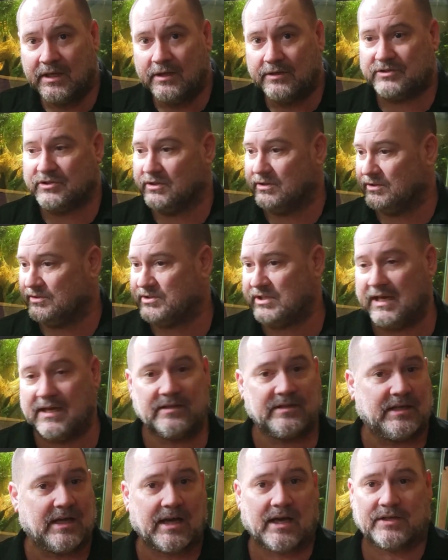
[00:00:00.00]
to
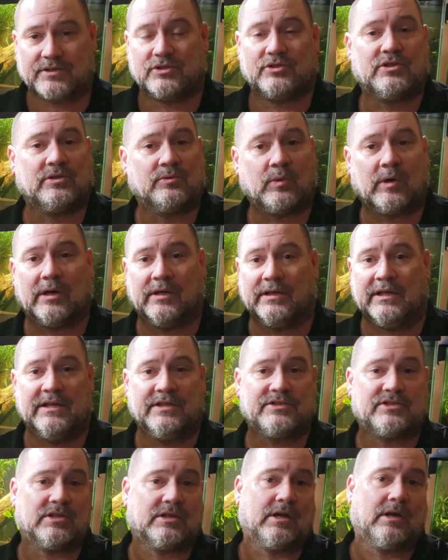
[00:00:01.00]
take the oxygen where it
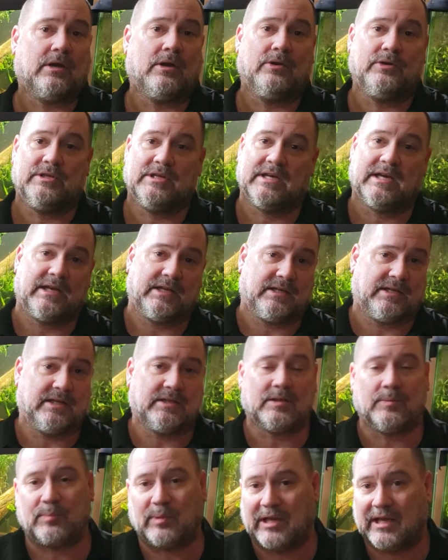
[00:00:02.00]
needs to go. You got to
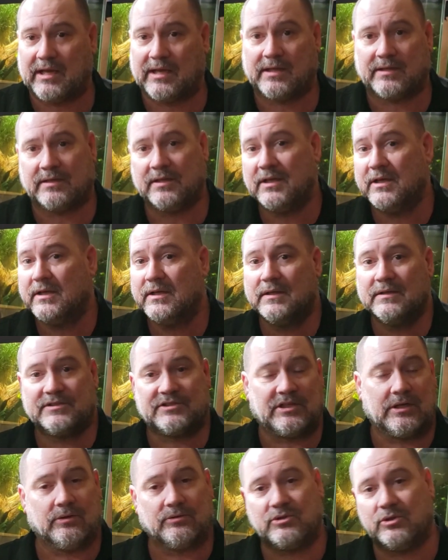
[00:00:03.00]
get the bad
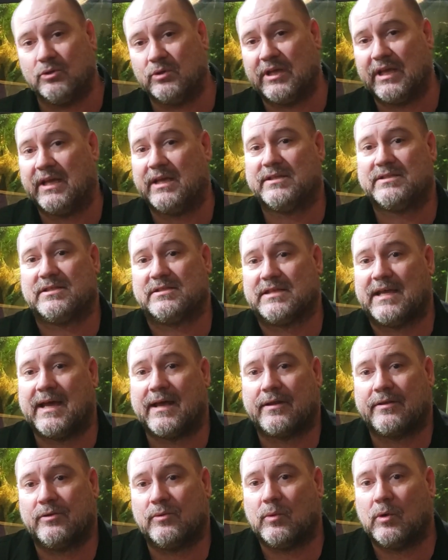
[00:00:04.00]
CO2 gases
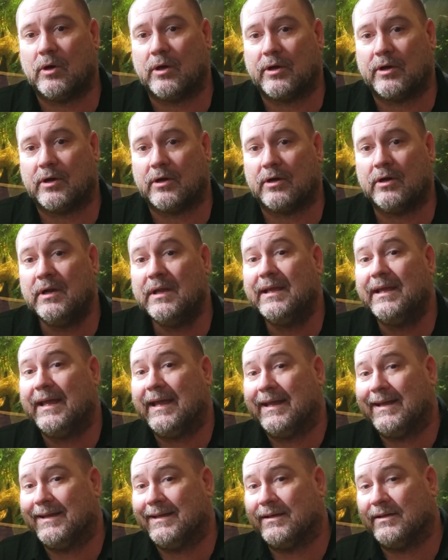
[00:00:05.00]
out of the water.
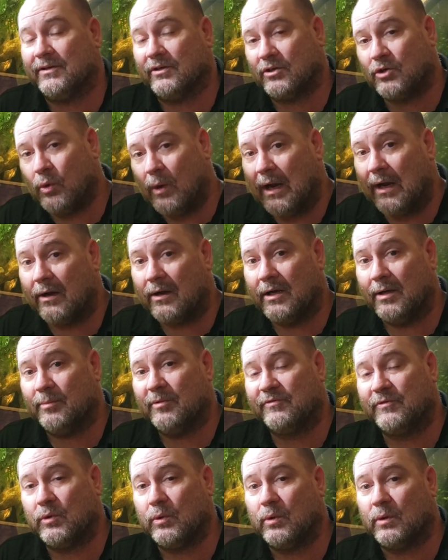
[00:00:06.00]
And in an aquarium,
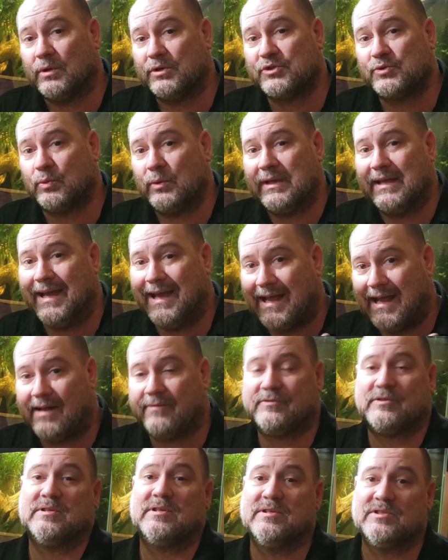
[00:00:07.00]
of course, we
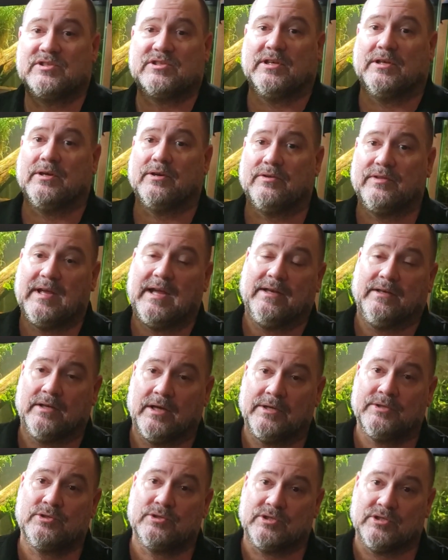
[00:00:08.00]
have to consider that
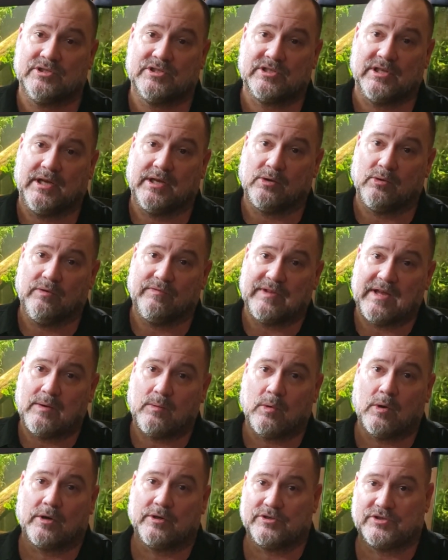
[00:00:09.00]
nitrogen cycle. If that
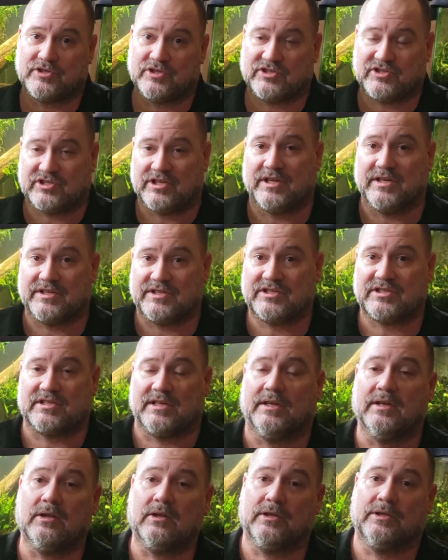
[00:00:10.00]
water's just sitting
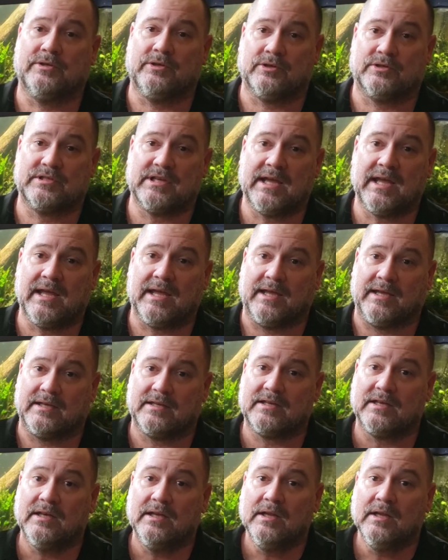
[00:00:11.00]
still in your tank,